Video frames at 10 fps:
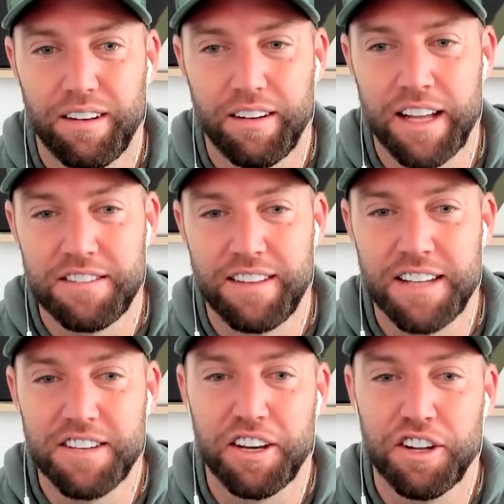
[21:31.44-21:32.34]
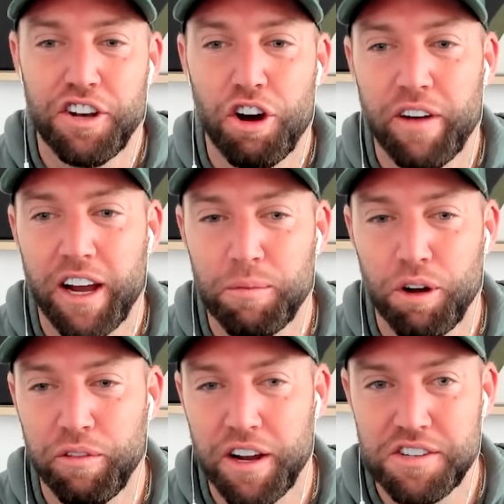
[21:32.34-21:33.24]
That's like a Novak
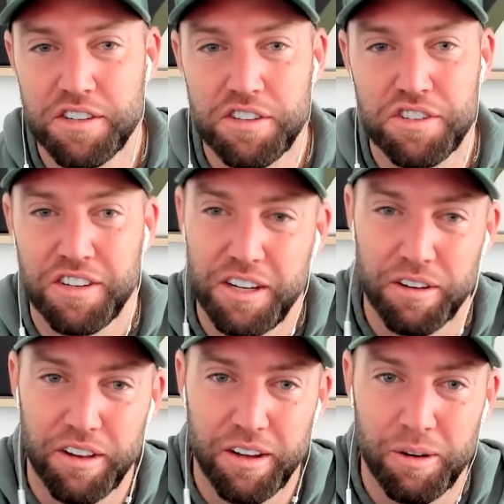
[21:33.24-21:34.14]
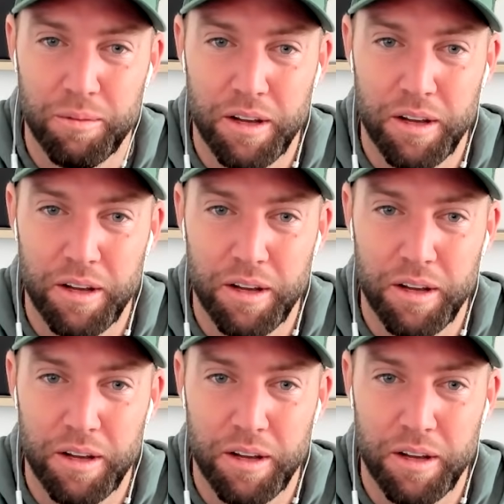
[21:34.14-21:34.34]
motivation in Geneva, though.